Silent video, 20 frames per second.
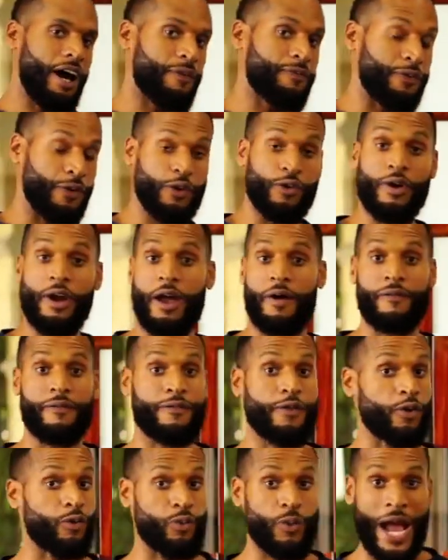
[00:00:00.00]
for a
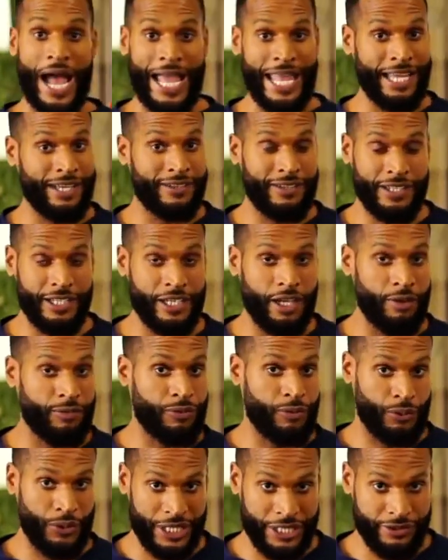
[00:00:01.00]
variety
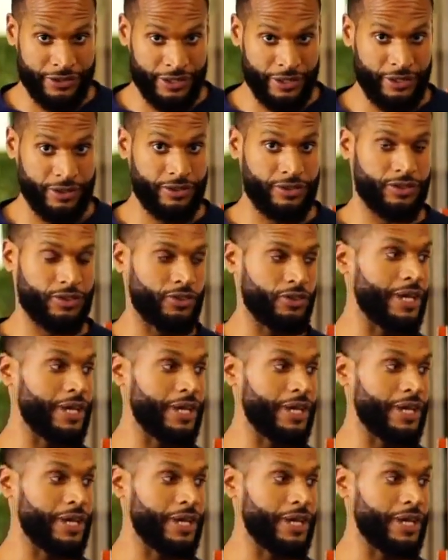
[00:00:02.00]
of reasons.